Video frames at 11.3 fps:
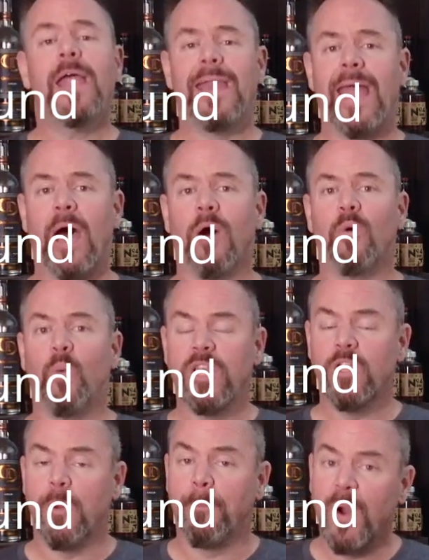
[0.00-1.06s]
Now,
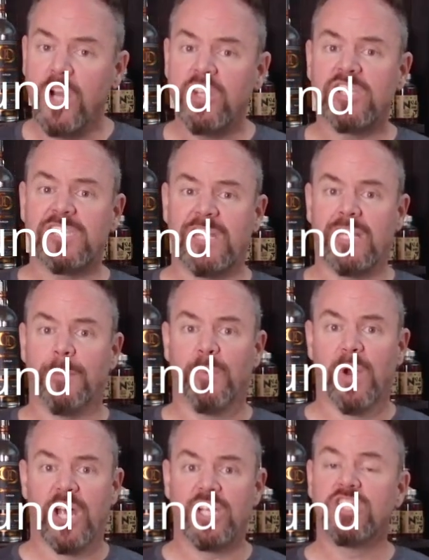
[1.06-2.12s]
when you're purchasing the
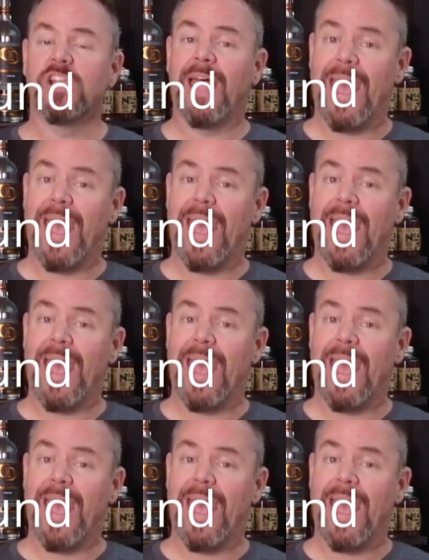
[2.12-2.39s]
brush,